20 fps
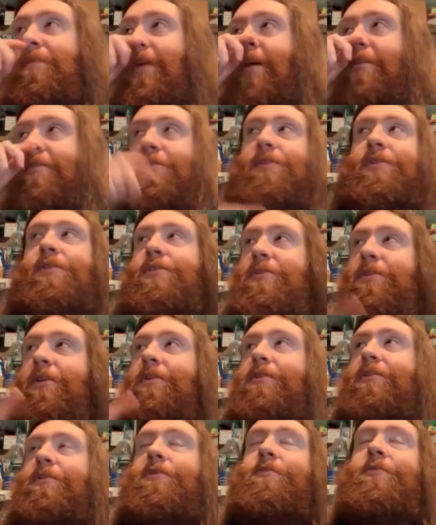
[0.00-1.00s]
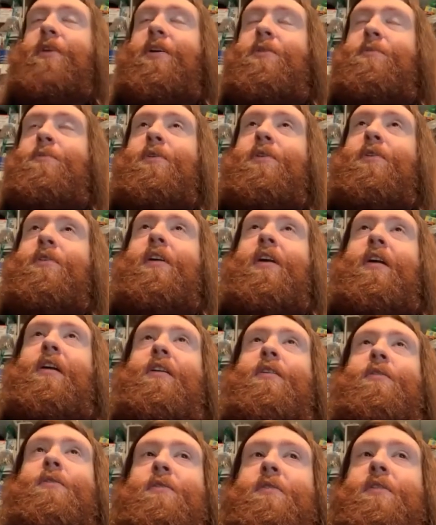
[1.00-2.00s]
I was just scrolling through Facebook, and
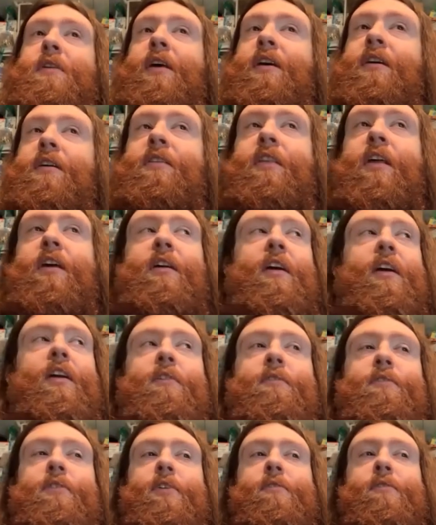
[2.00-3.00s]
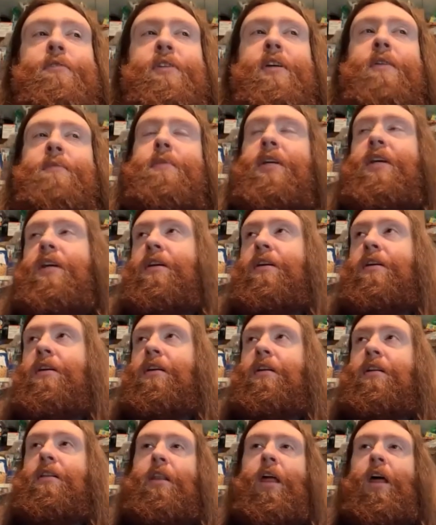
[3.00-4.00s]
it was like they interviewed some
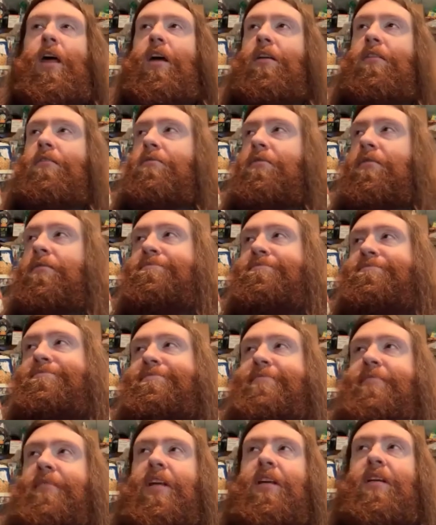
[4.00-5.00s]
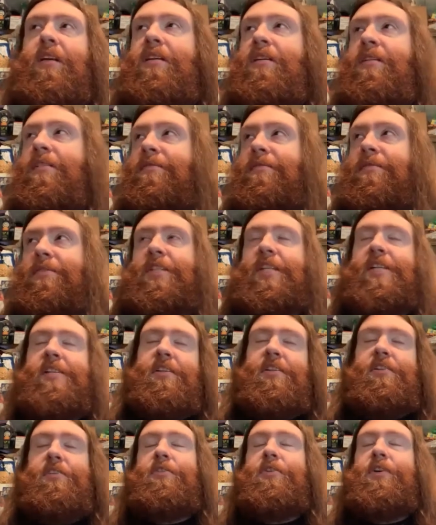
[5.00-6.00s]
kid in like
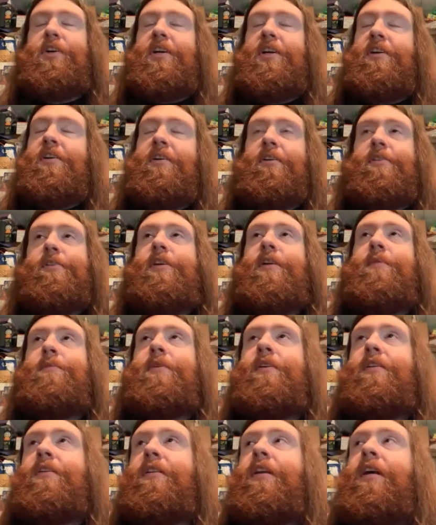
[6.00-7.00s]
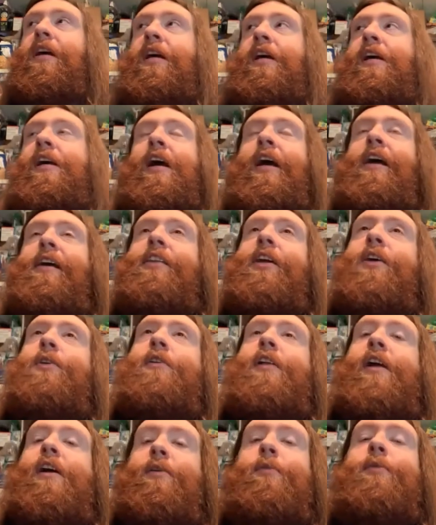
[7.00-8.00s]
63 or something, and they were
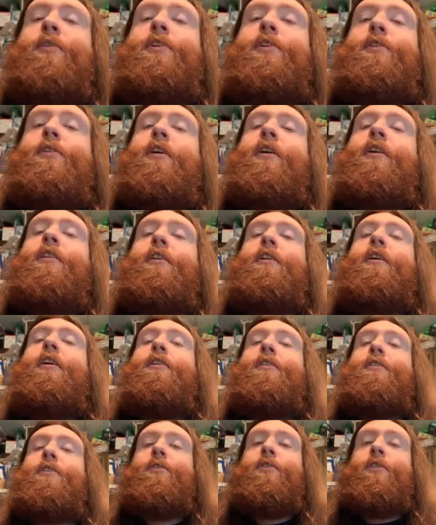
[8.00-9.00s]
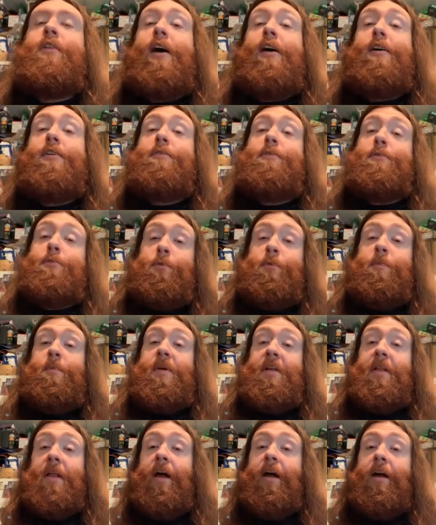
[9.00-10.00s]
like, "What do you think the year 2000 will
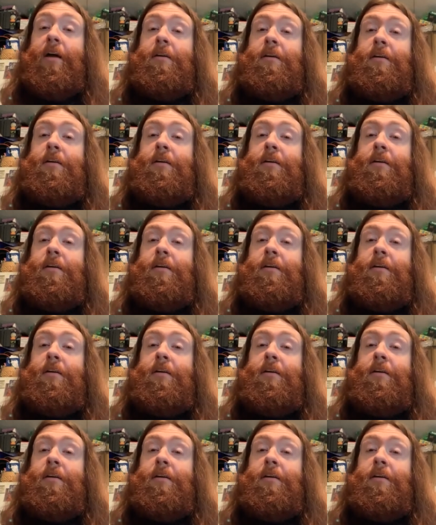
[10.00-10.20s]
be like?"